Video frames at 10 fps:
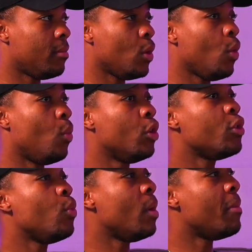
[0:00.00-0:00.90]
yeah. what
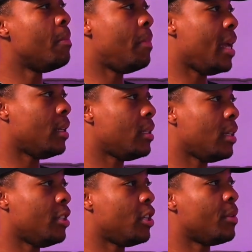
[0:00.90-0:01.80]
do women bend
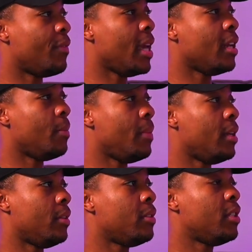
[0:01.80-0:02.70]
in terms of their
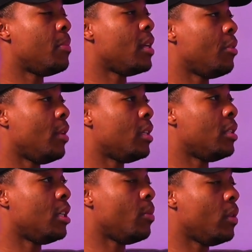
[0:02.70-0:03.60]
independence to be in a
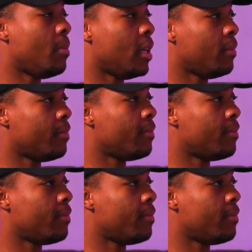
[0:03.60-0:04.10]
relationship with a man?